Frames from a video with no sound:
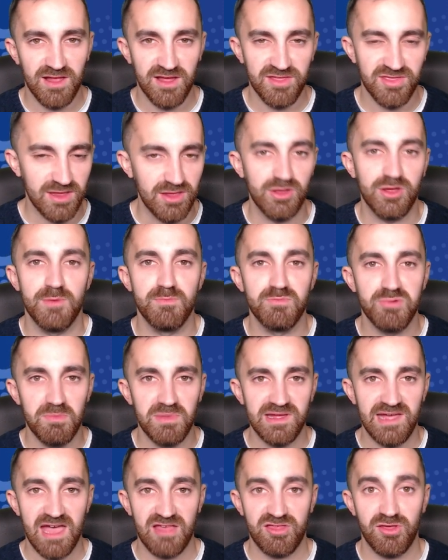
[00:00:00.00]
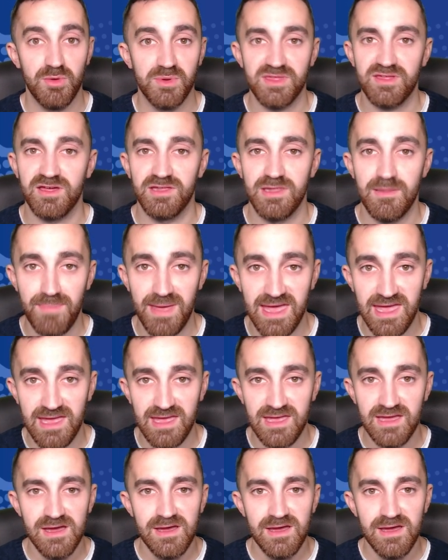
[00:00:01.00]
I think you can probably guess who it's going to be.